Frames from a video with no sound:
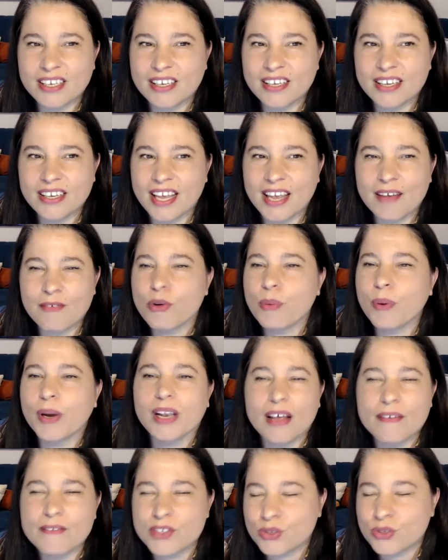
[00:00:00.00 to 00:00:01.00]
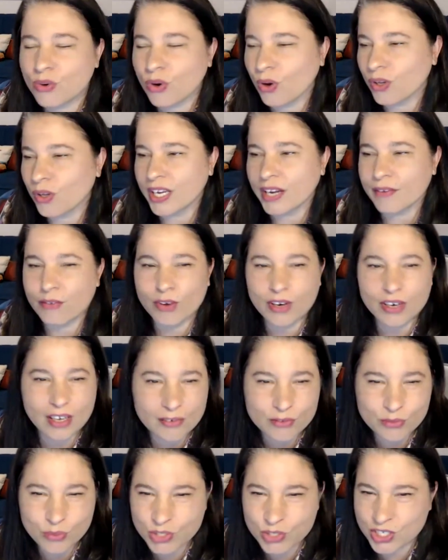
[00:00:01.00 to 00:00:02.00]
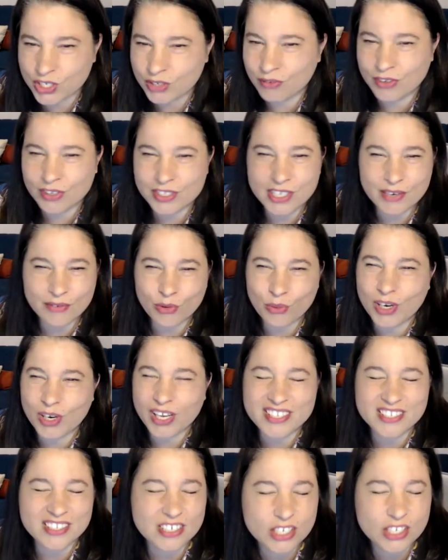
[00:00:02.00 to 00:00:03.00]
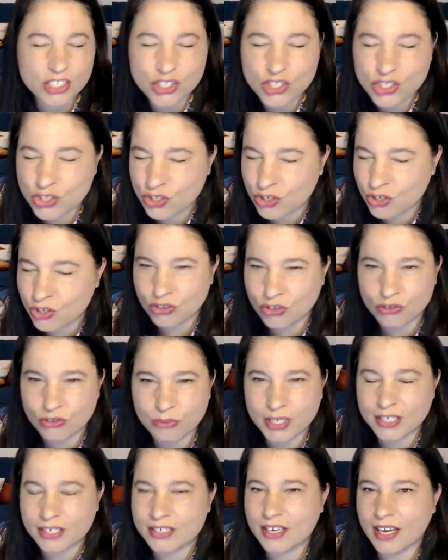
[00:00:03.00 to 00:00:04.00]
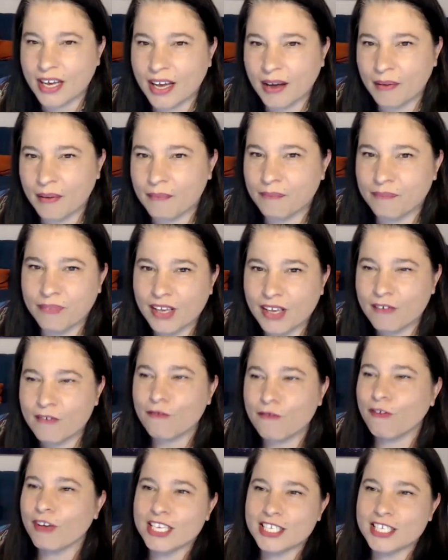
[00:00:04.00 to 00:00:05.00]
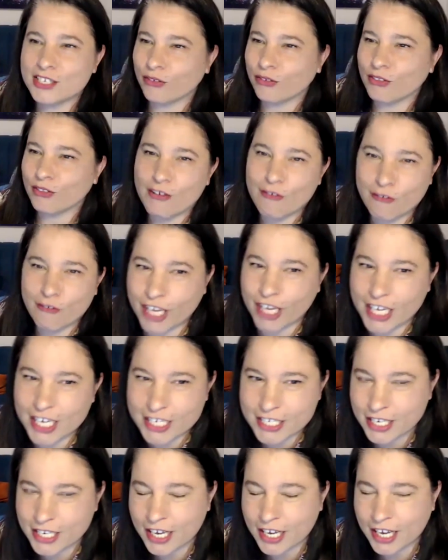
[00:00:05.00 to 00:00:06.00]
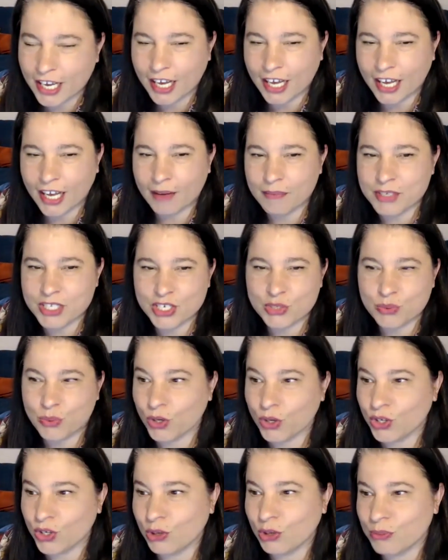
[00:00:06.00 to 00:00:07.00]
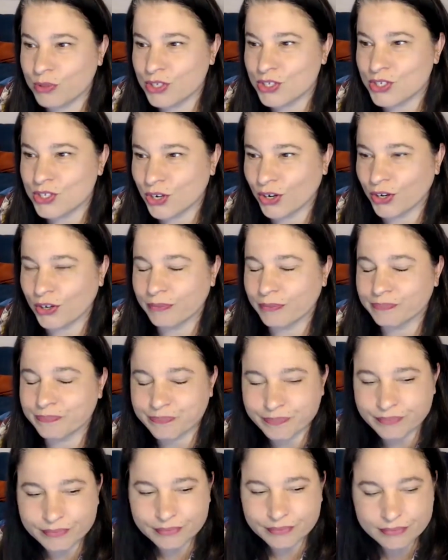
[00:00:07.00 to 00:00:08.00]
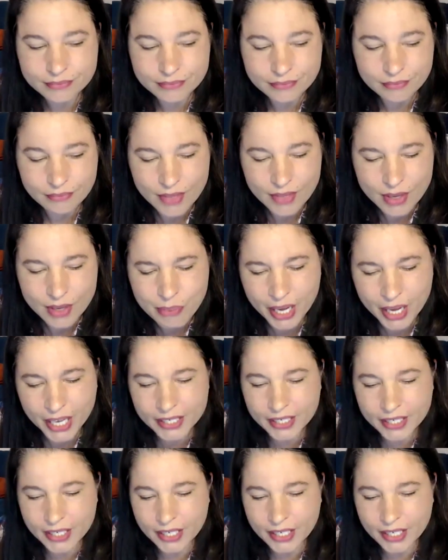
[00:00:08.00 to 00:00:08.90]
everyone loves scrolling, everyone loves watching reels, everyone loves to consume and feast on their feed. It's just what humans do. But